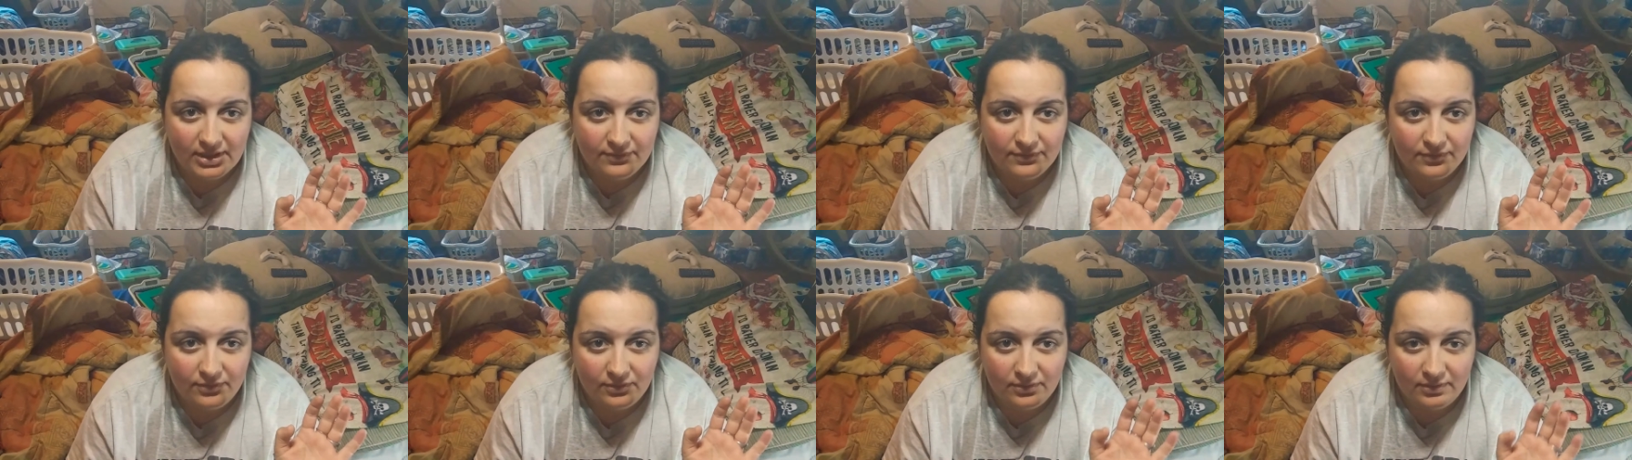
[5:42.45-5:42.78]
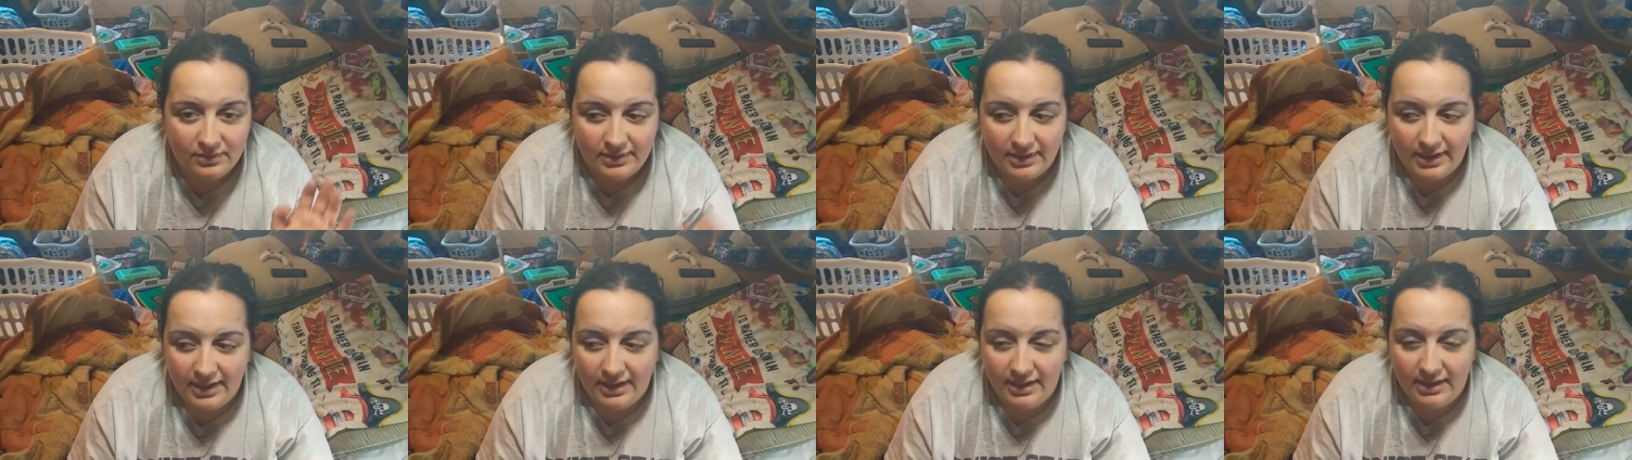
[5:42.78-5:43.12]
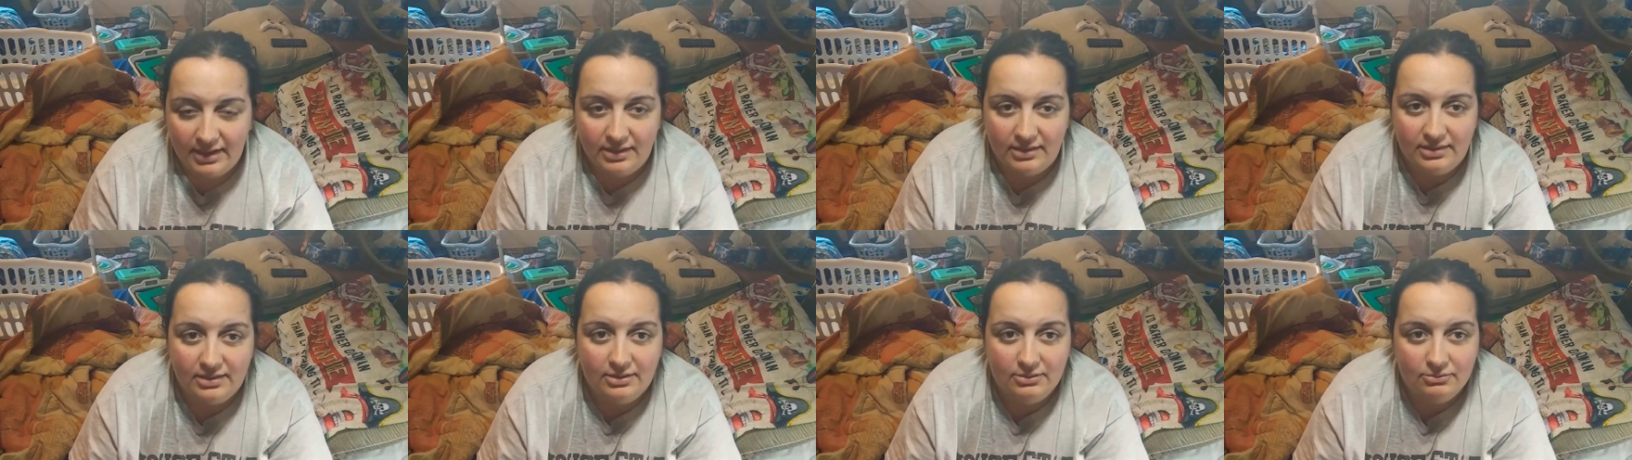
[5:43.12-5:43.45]
evil
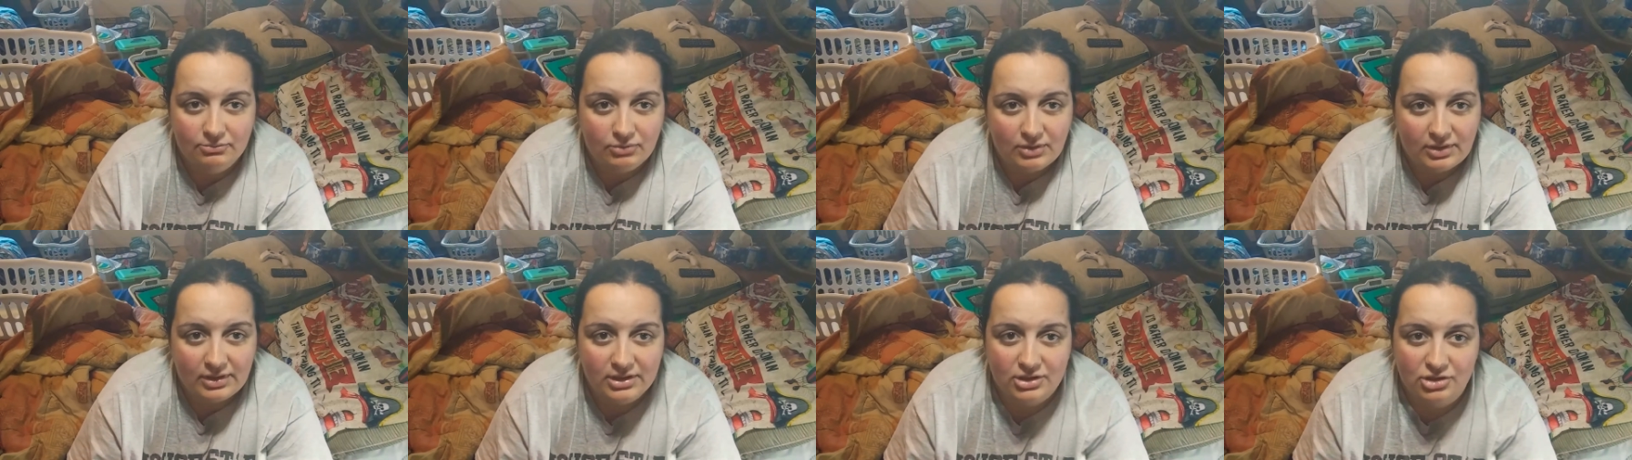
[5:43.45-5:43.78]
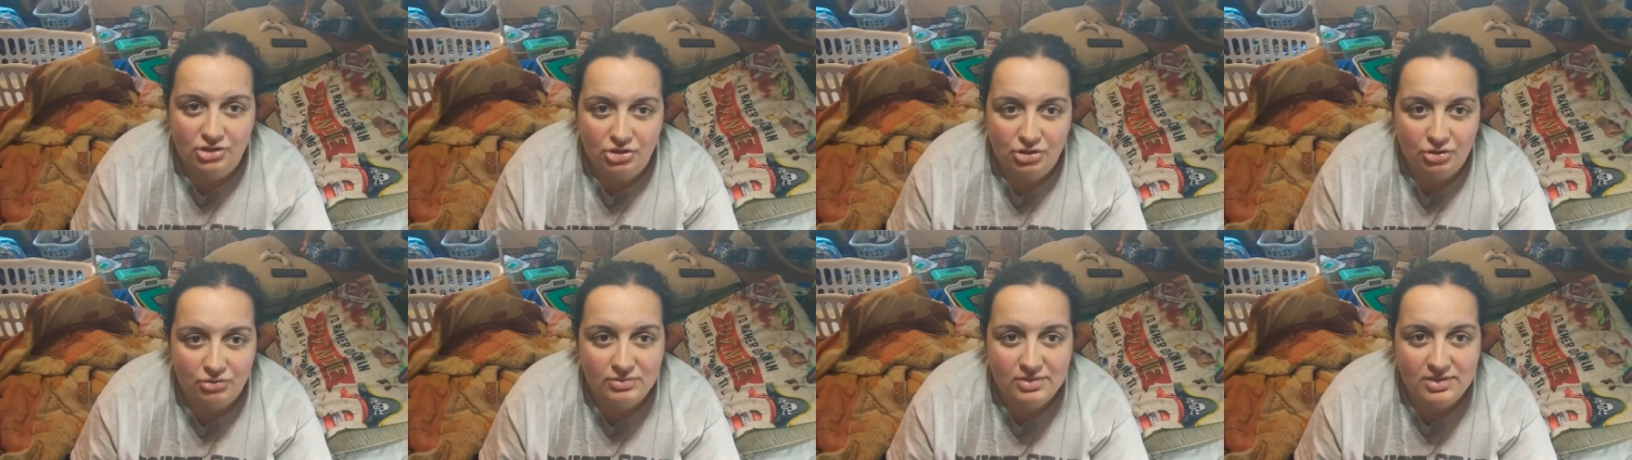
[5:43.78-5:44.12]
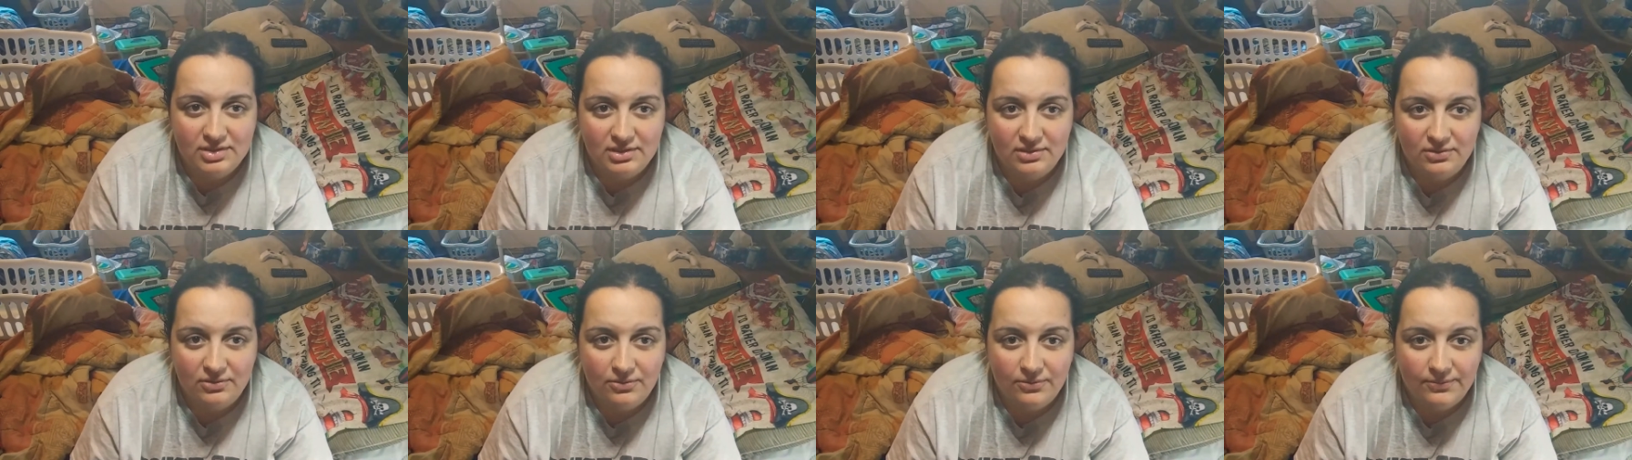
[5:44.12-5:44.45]
and it really
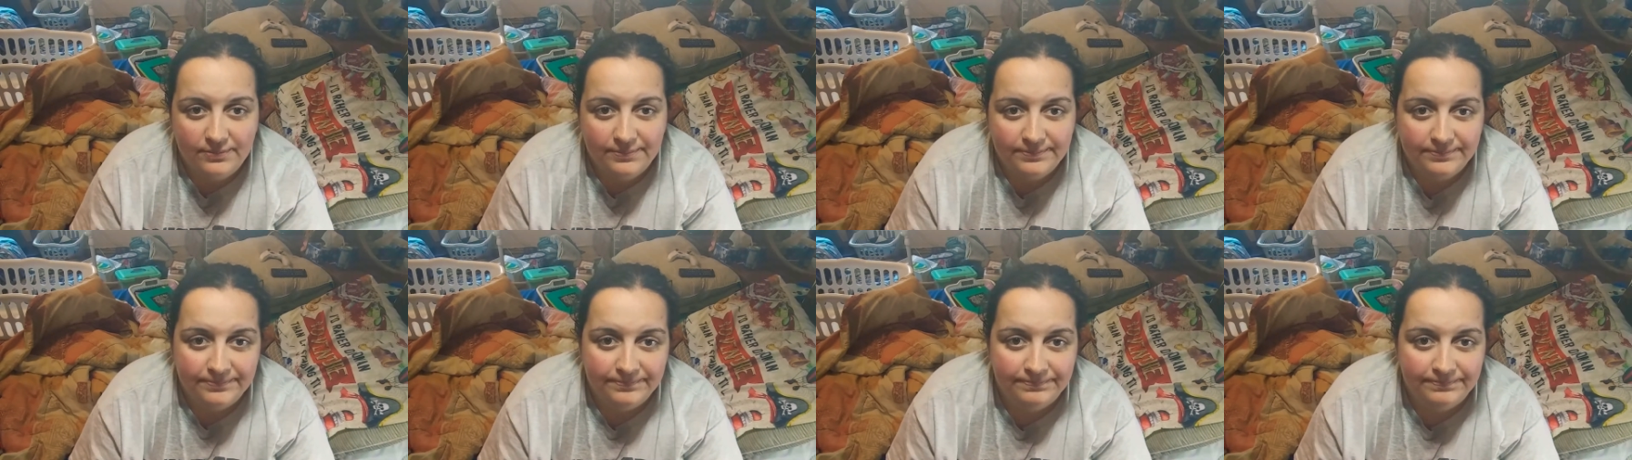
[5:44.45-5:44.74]
shows you